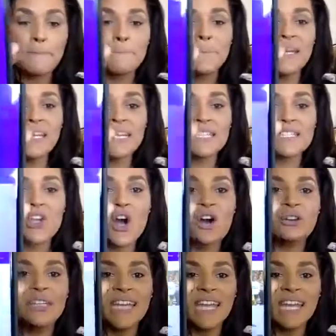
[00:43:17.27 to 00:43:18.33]
but it's
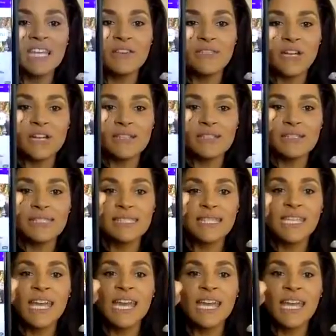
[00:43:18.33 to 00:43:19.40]
called Canva,
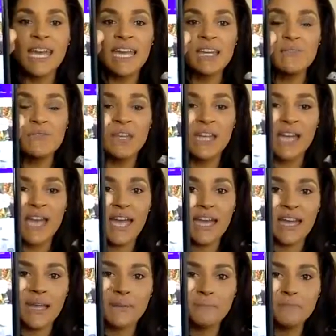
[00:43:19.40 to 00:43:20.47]

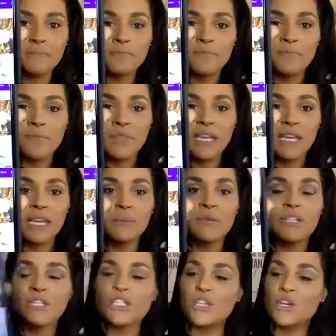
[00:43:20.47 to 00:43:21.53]
C-A-N-V-A. And I'm
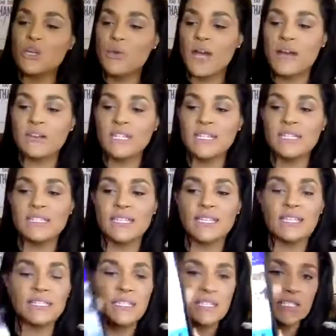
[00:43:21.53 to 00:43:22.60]
going to show you how easy this